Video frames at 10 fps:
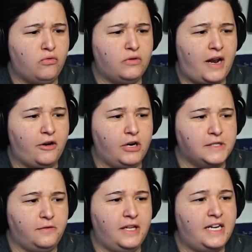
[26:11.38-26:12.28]
not a
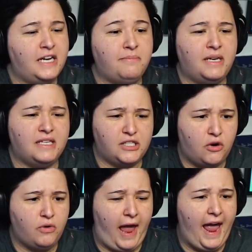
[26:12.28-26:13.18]
graceful landing, but it's
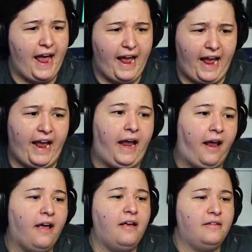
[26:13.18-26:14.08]
okay.
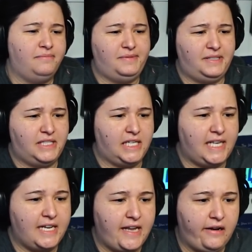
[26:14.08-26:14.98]
Six out
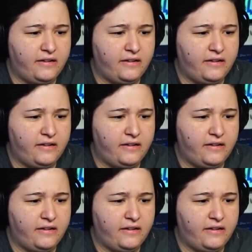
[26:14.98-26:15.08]
of ten.